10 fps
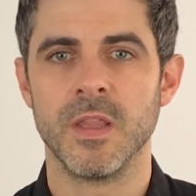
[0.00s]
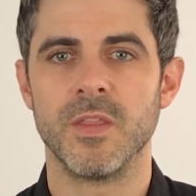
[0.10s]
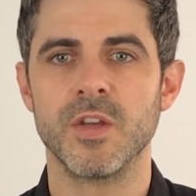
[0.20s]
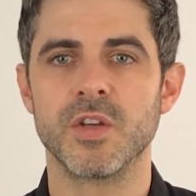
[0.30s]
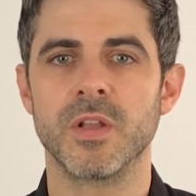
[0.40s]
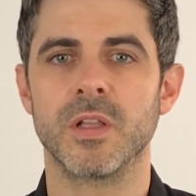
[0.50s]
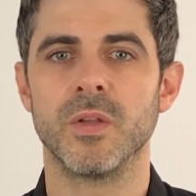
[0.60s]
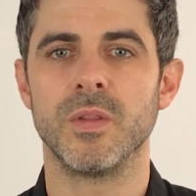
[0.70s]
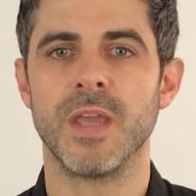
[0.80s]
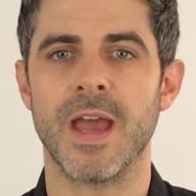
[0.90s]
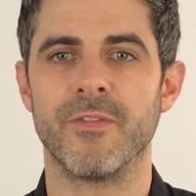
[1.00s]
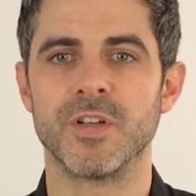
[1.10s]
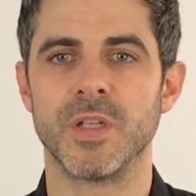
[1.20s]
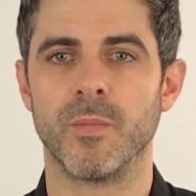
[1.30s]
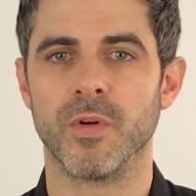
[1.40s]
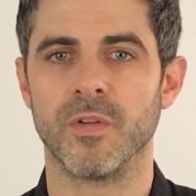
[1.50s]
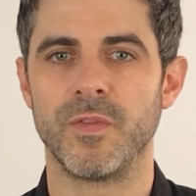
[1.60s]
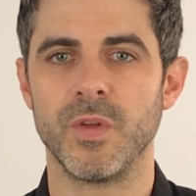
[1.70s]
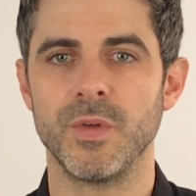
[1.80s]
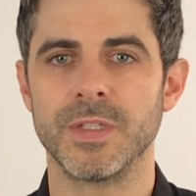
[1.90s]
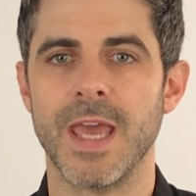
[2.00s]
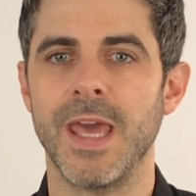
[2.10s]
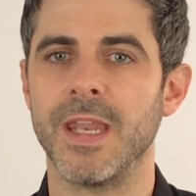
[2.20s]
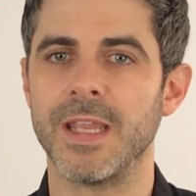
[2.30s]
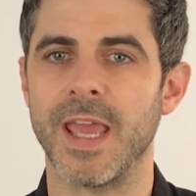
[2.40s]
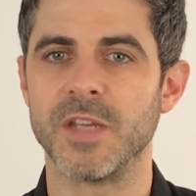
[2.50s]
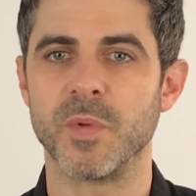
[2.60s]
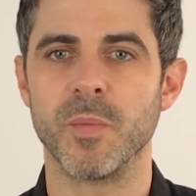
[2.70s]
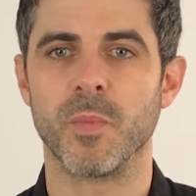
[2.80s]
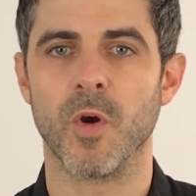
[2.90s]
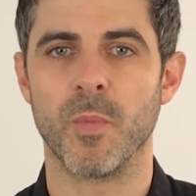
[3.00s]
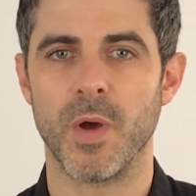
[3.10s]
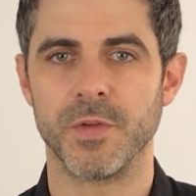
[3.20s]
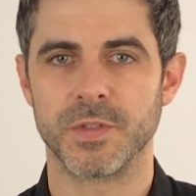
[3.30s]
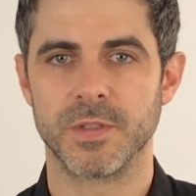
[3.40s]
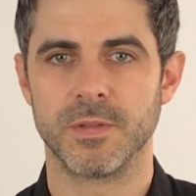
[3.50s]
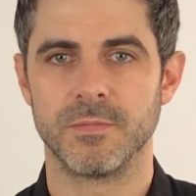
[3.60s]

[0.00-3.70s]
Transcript: This should include the average number of views and engagement per post.